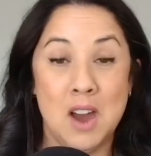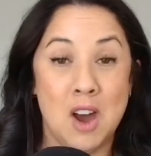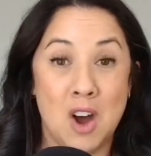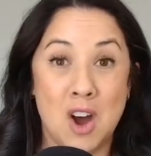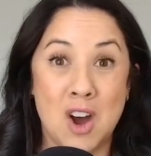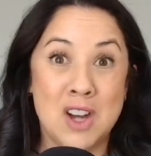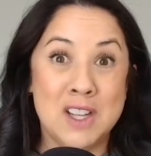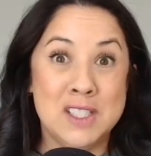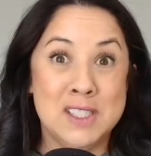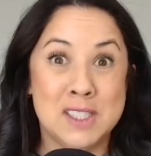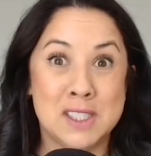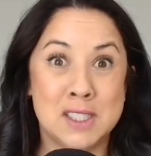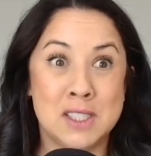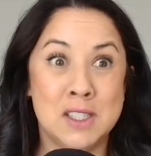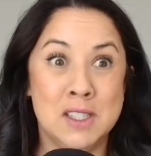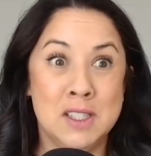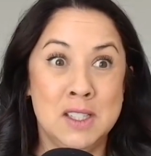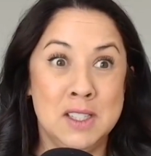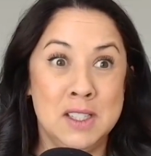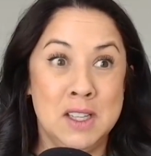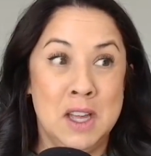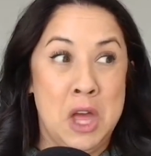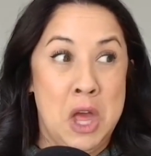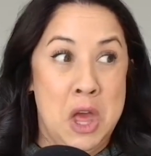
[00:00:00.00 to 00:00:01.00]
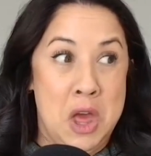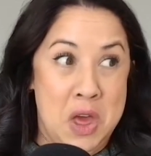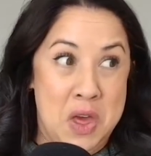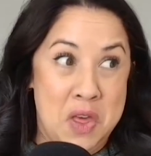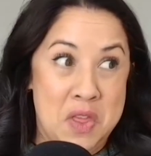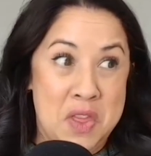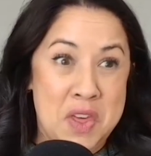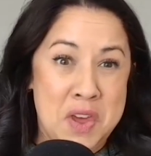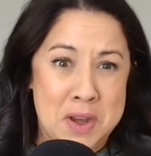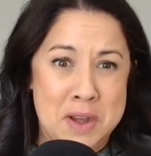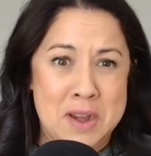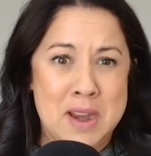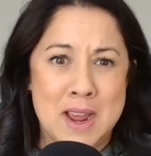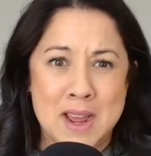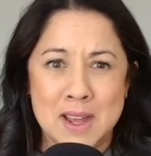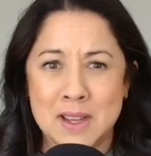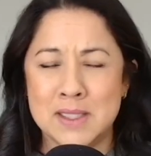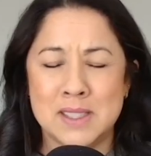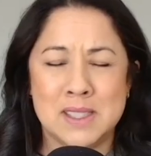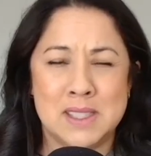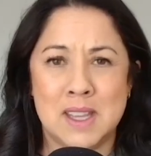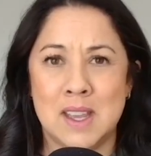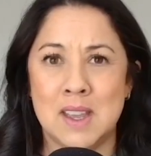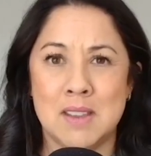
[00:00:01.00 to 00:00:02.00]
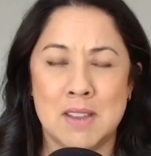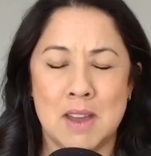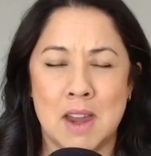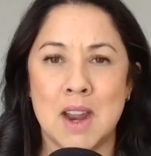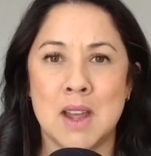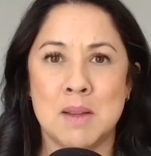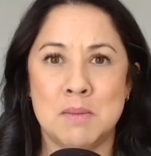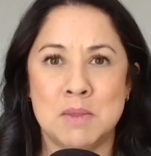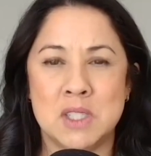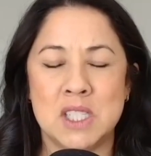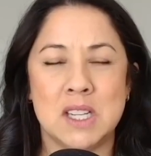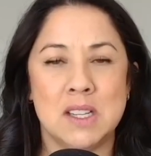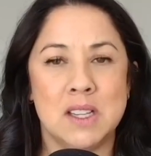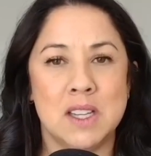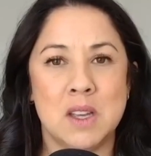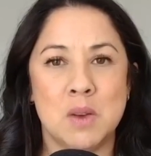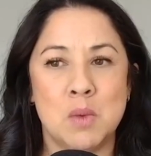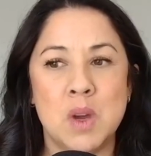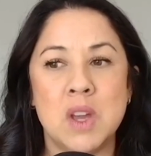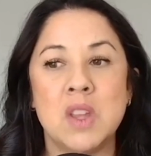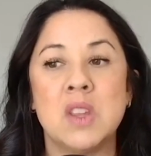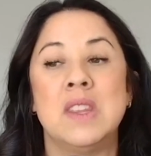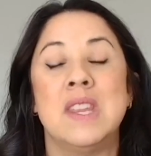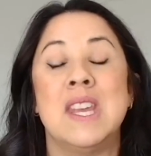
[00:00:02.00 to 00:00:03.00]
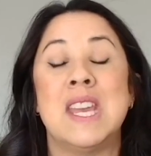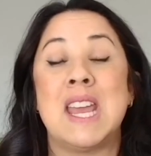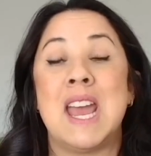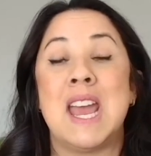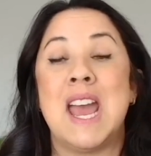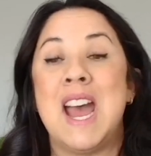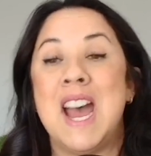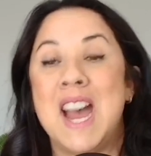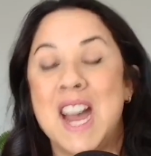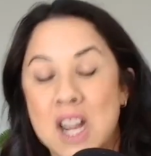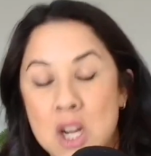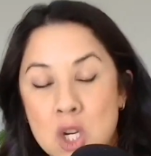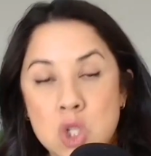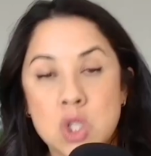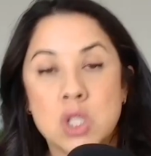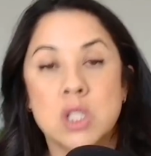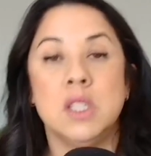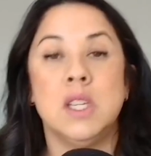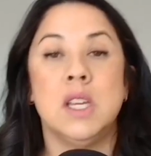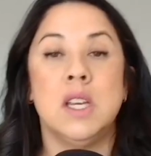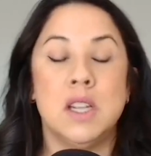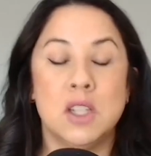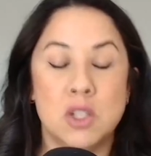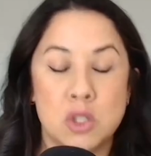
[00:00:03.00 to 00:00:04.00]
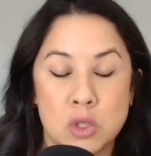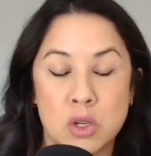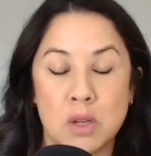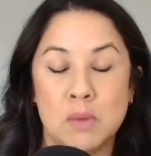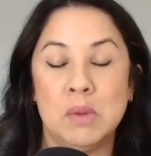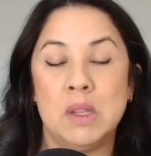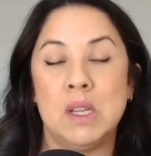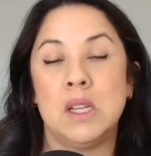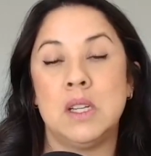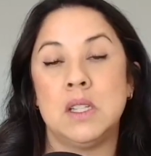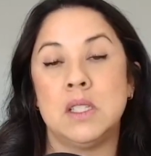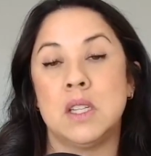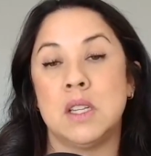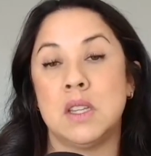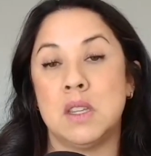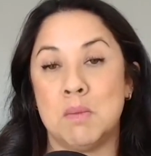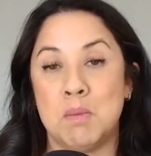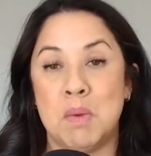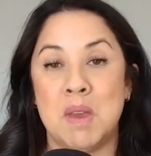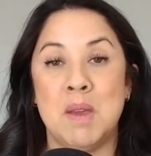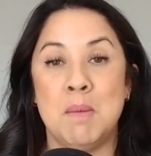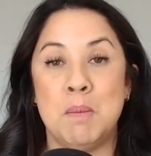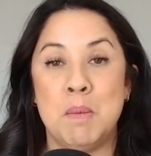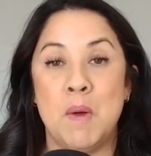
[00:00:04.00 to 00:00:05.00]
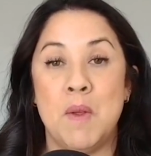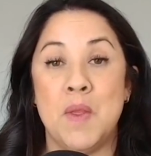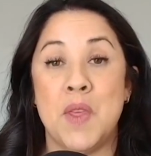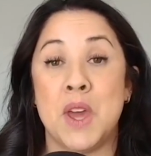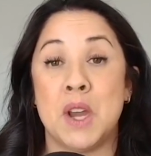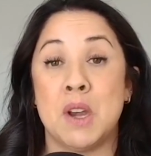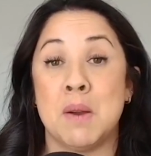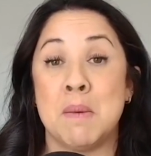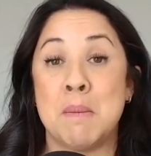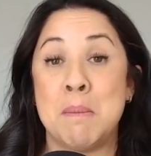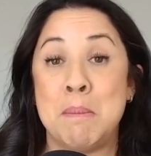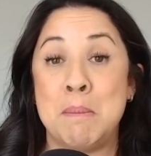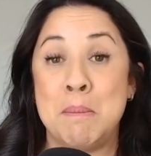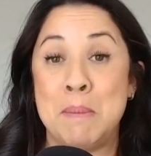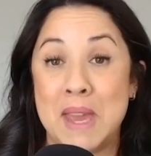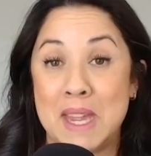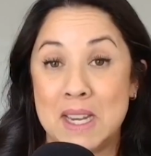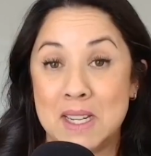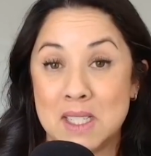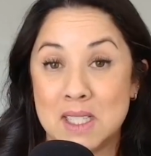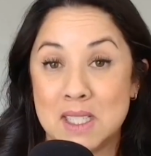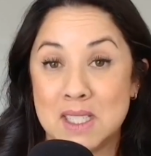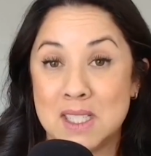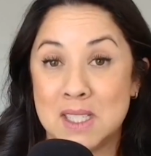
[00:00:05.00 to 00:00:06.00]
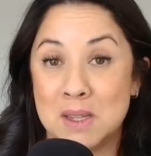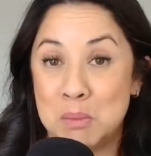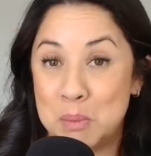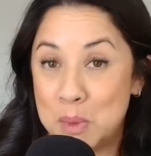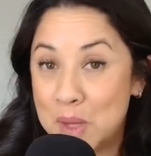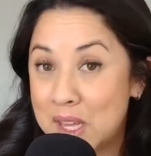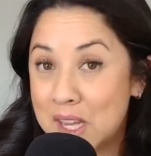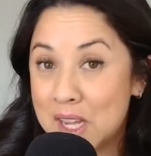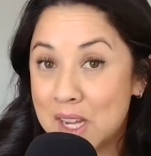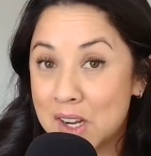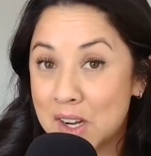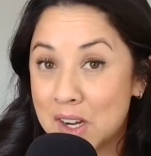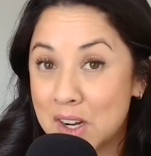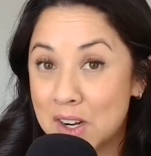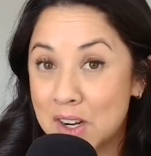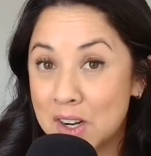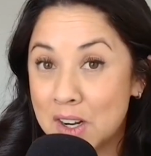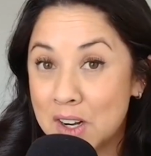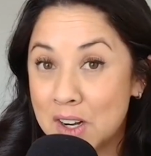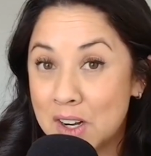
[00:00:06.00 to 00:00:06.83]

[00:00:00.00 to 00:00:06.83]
On to the next thing that I'm dealing with, like actually contributing to the people that are meant to be here.